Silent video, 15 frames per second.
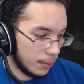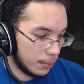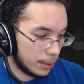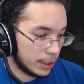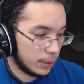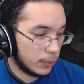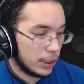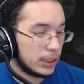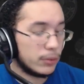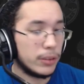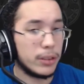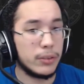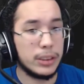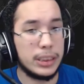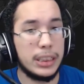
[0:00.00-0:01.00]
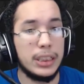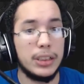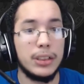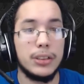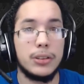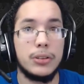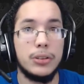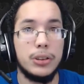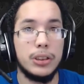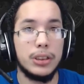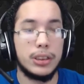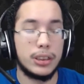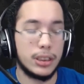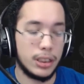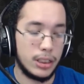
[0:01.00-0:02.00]
the Regirock was here to
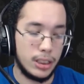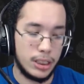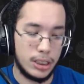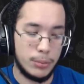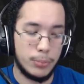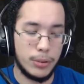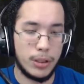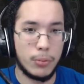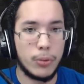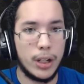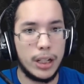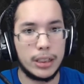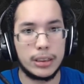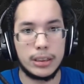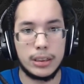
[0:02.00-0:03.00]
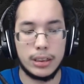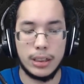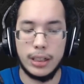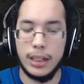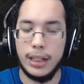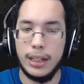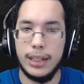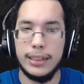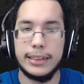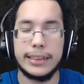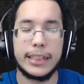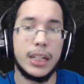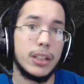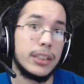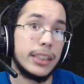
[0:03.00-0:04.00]
just put up rocks and
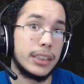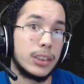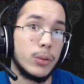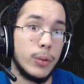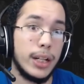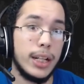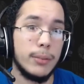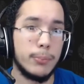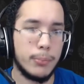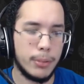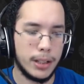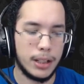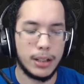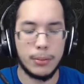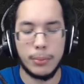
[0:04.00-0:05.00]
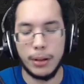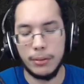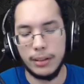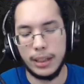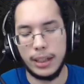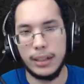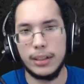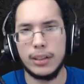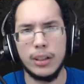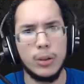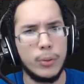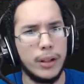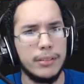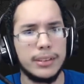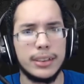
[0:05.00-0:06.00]
scare things away. Probably thunder
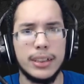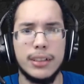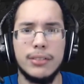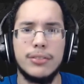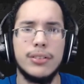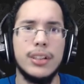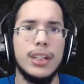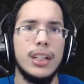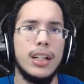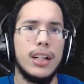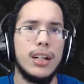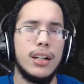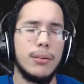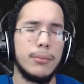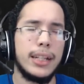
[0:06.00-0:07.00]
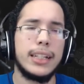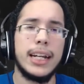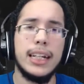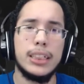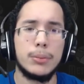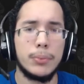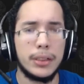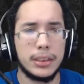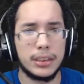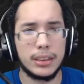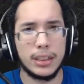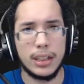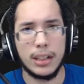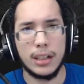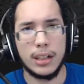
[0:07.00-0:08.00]
wave stuff. Ice punch,
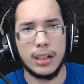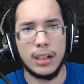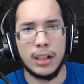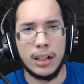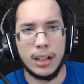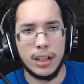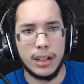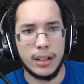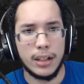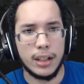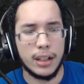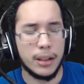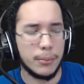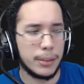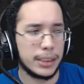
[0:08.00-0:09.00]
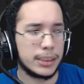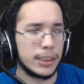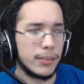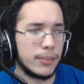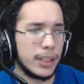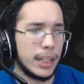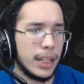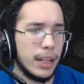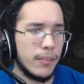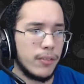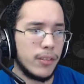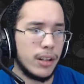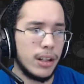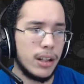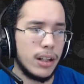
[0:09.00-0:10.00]
stuff that have
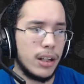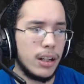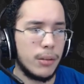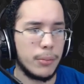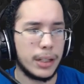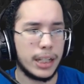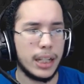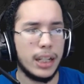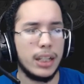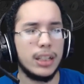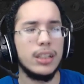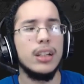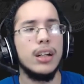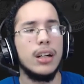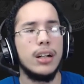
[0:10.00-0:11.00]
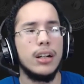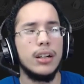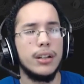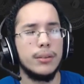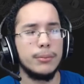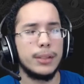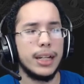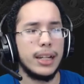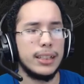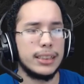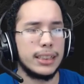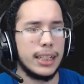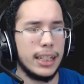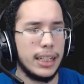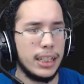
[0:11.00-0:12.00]
that
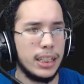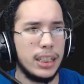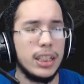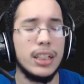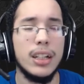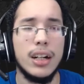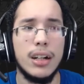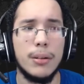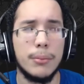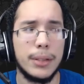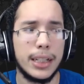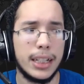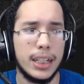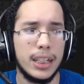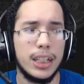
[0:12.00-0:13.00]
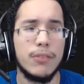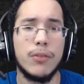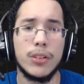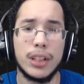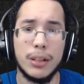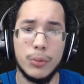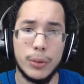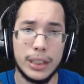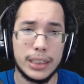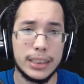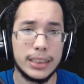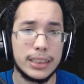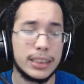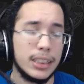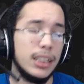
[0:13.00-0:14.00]
has a 4-time
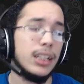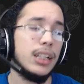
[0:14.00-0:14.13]
weakness.